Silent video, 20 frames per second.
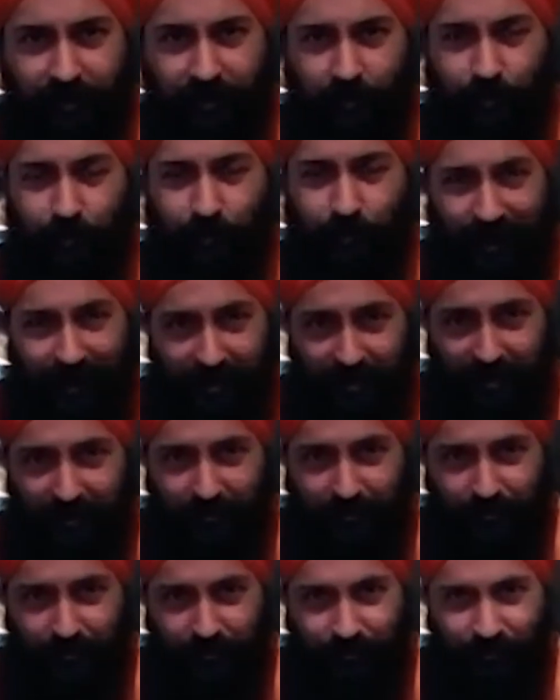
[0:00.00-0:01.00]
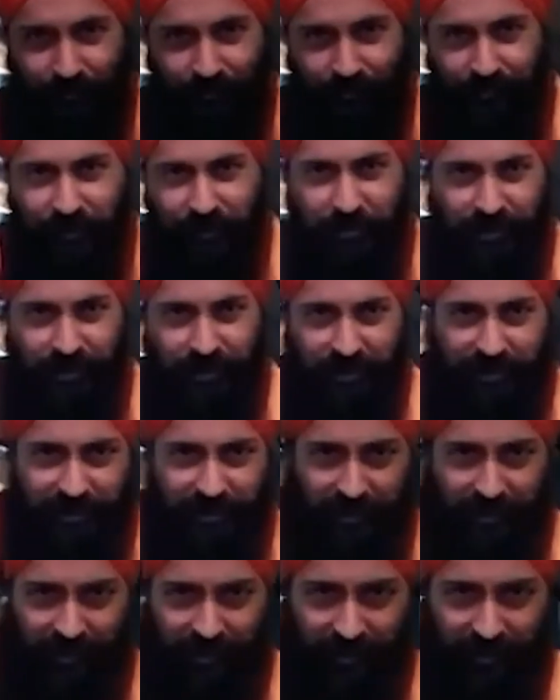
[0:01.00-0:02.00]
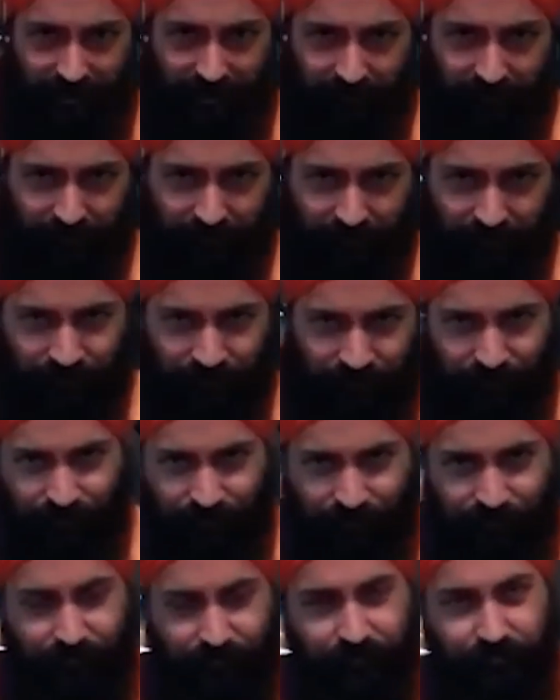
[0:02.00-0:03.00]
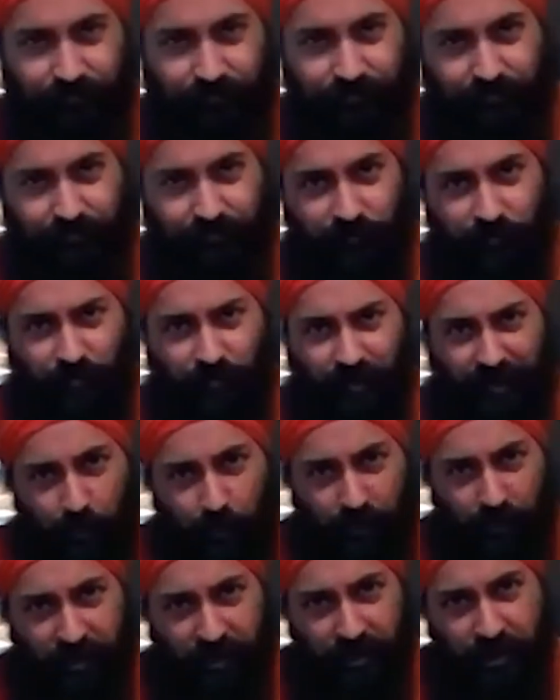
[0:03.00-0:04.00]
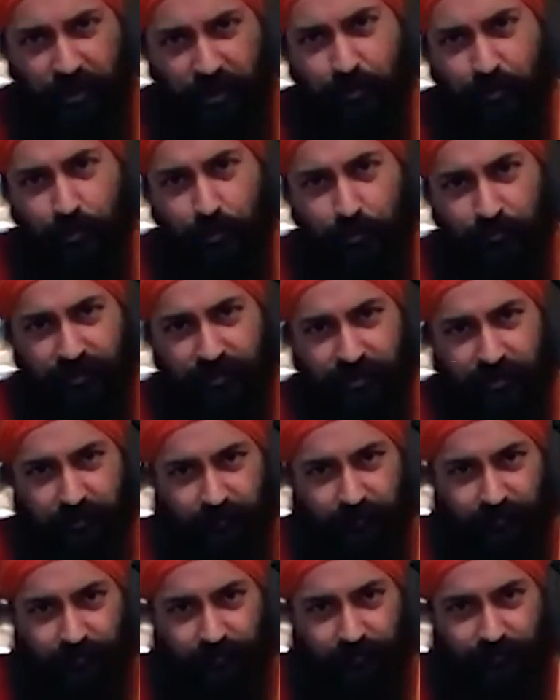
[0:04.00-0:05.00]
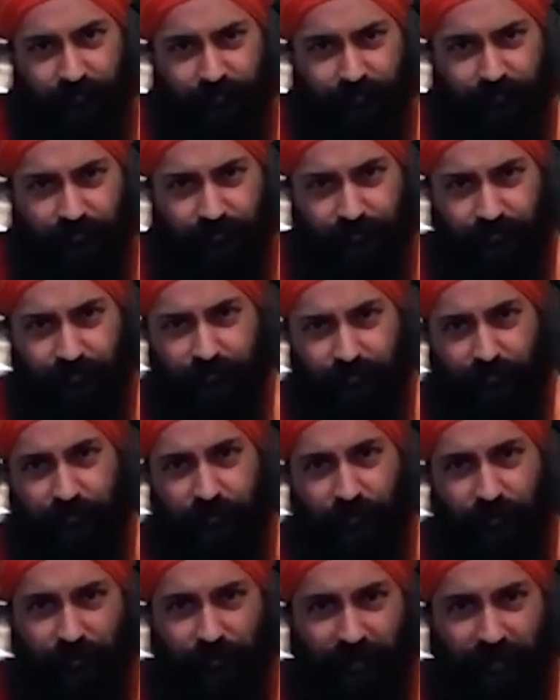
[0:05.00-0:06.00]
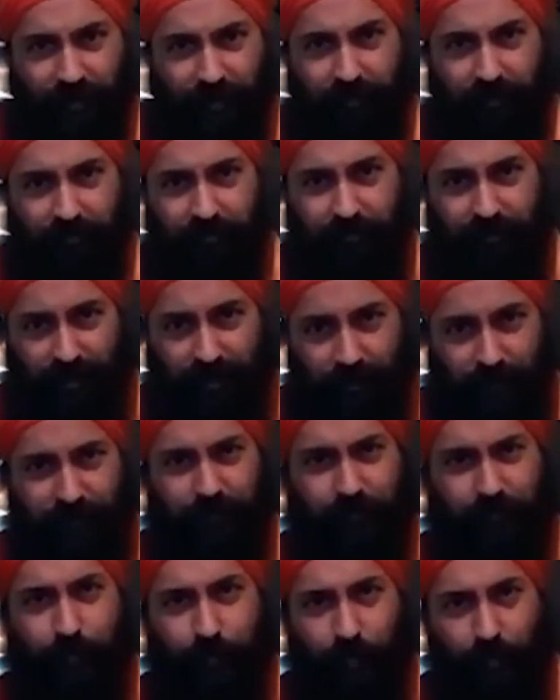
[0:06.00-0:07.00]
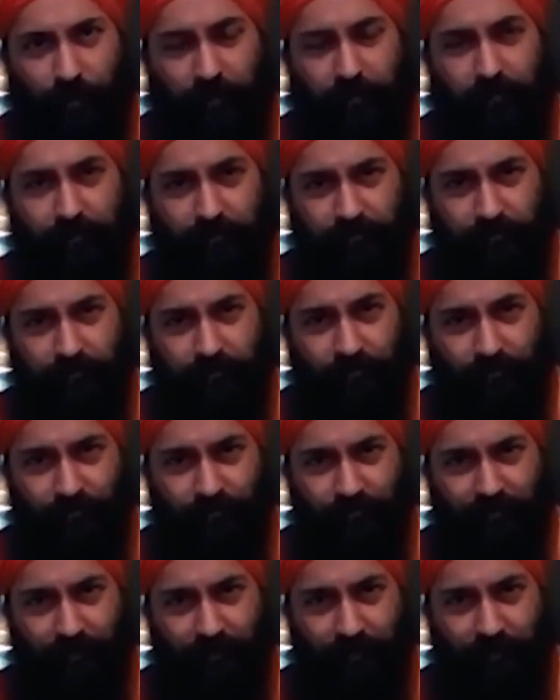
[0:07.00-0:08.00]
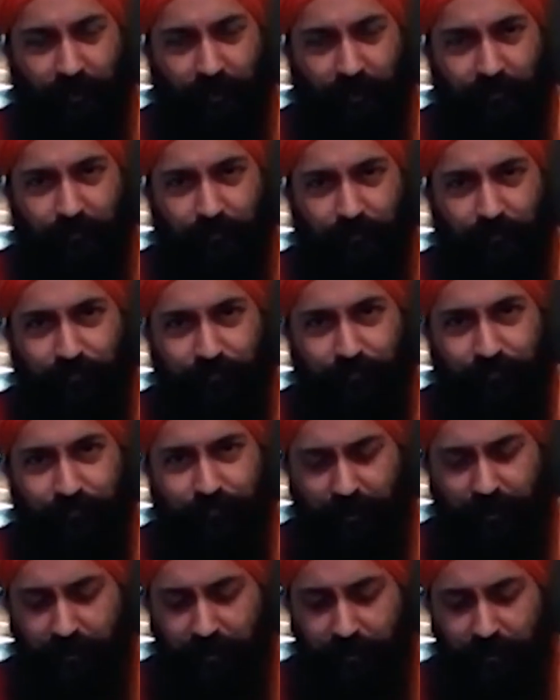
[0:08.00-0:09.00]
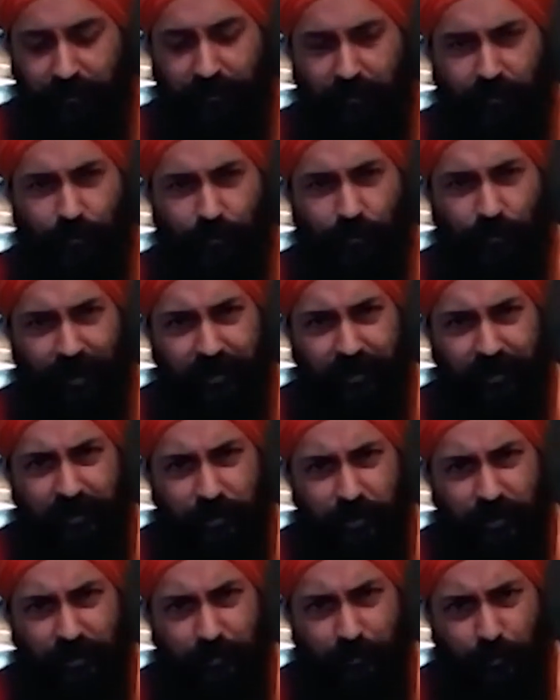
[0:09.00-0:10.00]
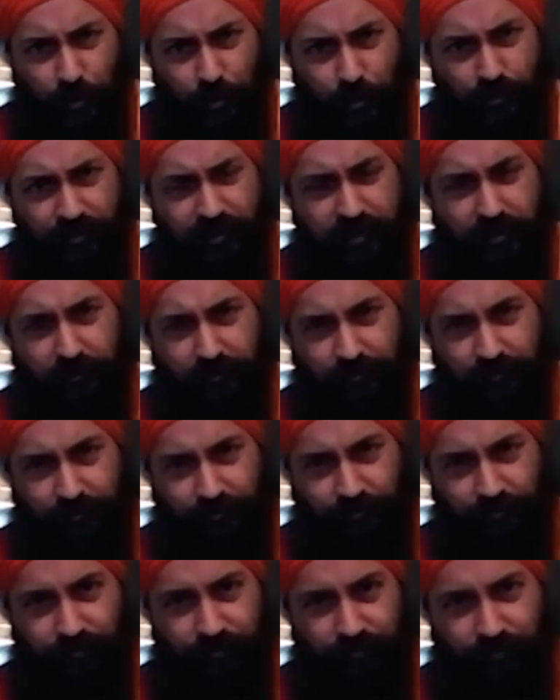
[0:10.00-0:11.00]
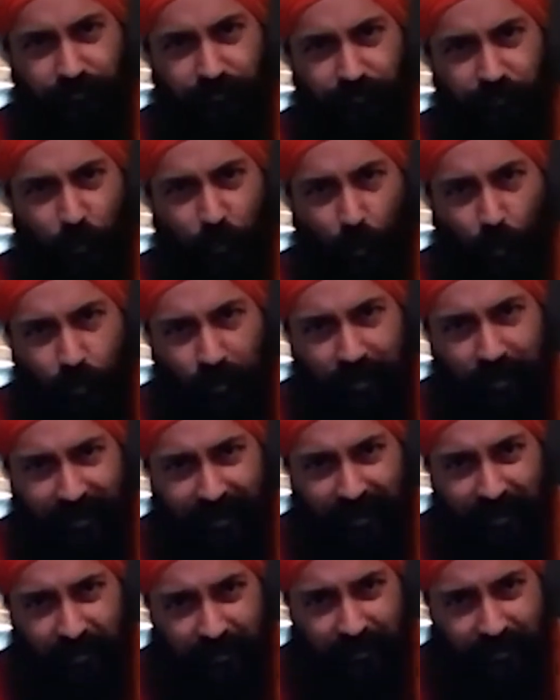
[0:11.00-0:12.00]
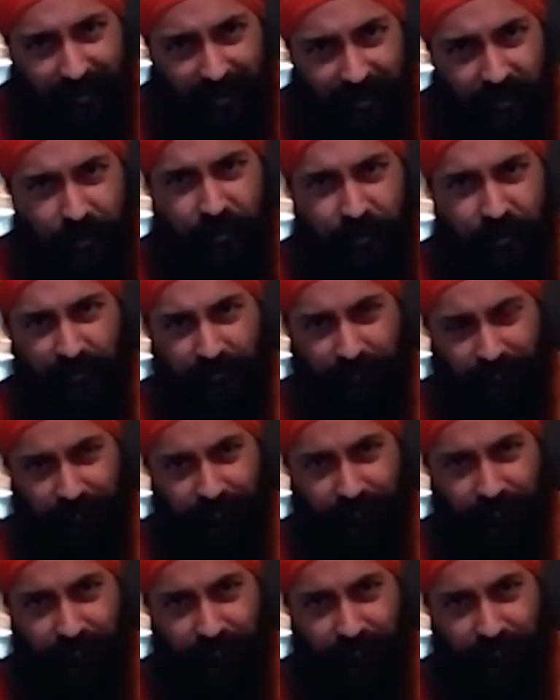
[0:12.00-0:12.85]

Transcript: When she's here, when only she moves from here down, okay? When she moves only in relation